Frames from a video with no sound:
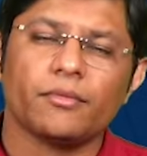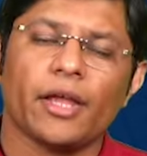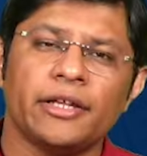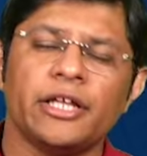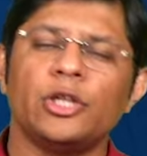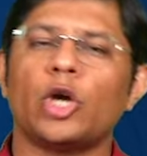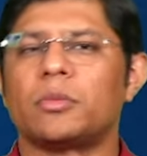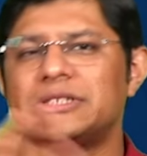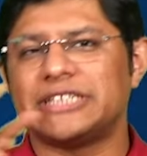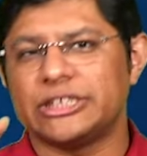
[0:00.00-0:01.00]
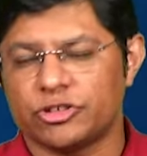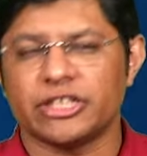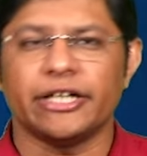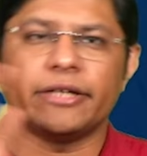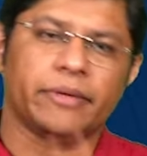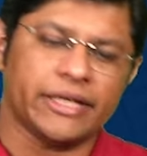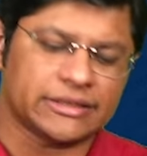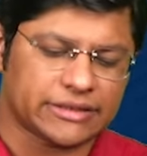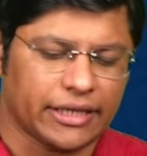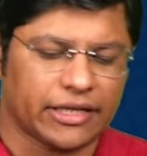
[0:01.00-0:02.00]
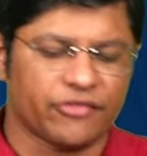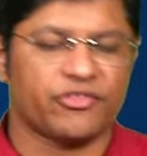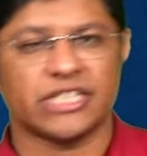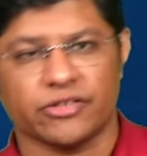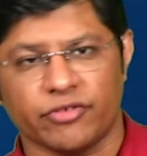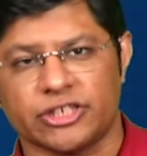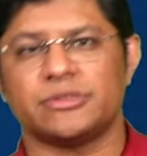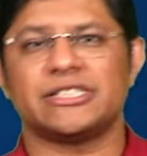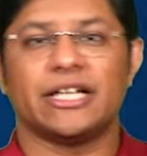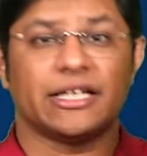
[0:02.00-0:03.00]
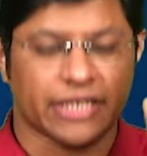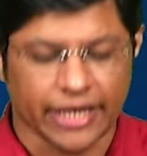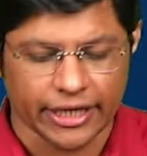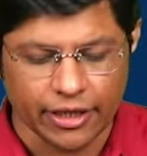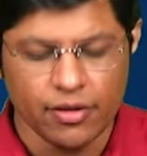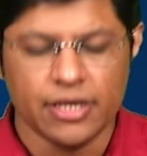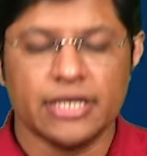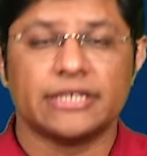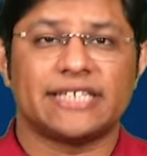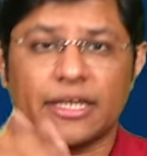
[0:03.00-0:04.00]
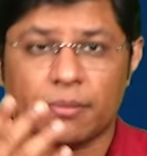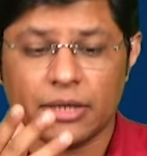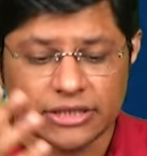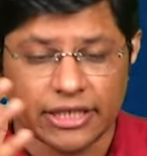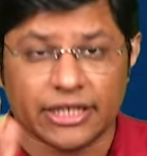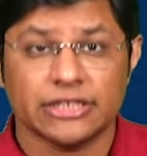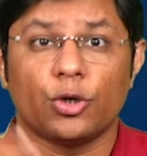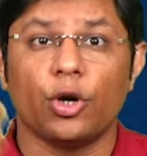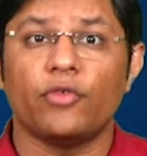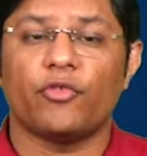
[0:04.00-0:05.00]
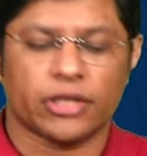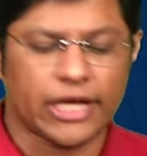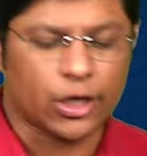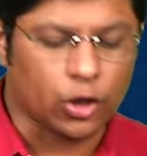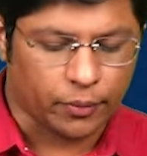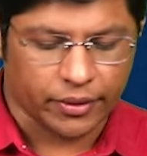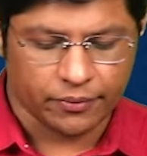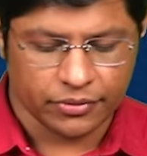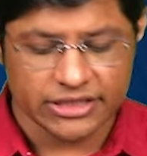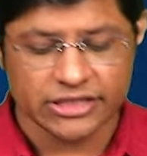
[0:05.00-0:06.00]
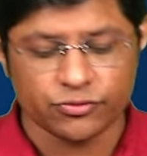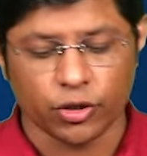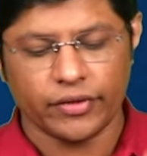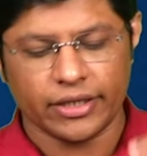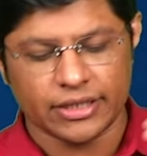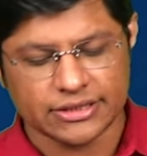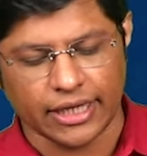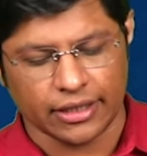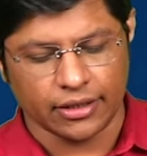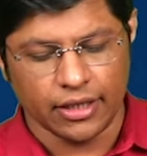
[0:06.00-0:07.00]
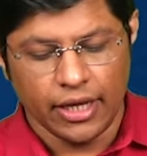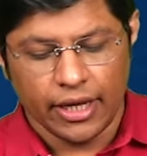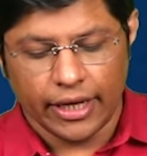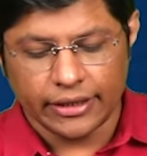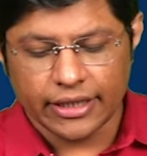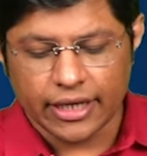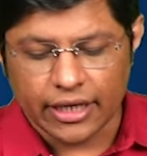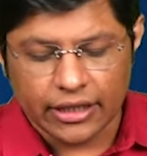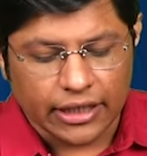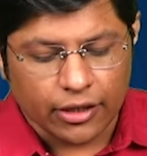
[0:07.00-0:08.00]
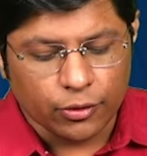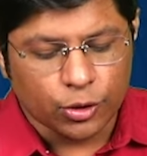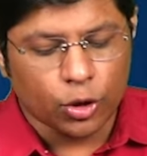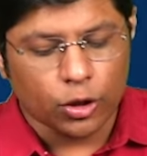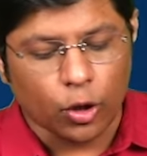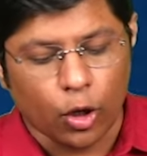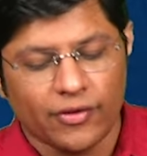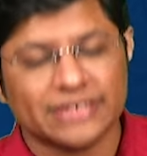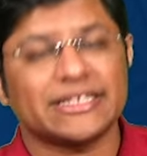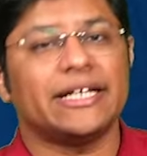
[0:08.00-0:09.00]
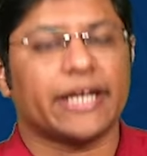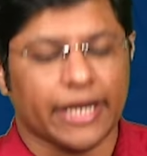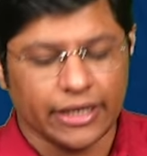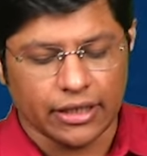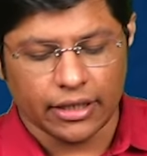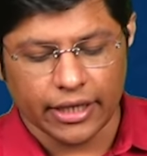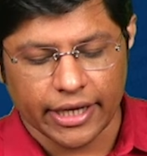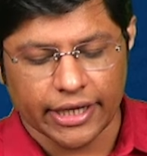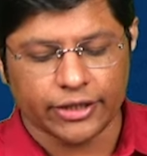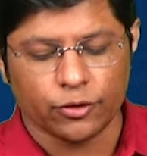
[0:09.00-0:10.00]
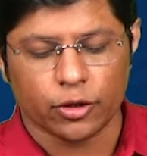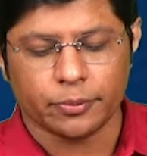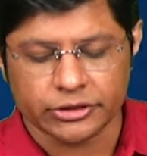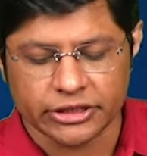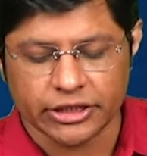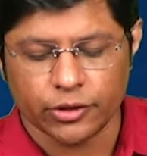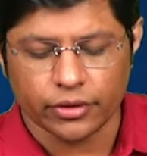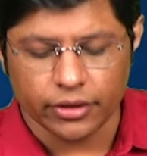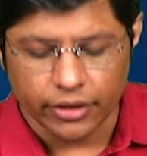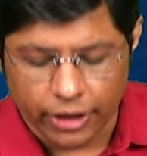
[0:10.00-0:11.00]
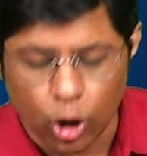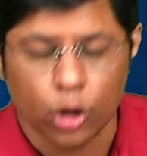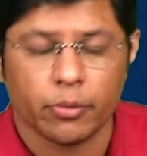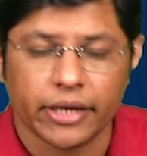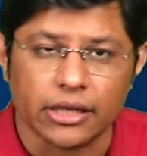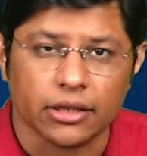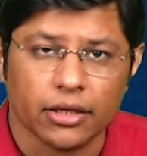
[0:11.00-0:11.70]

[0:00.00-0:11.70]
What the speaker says: In the normal situation, it means that deficit, which means it is negative, surplus, it is good for the economy. This is what we understand. In the current account, do not always indicate negative or positive economic health.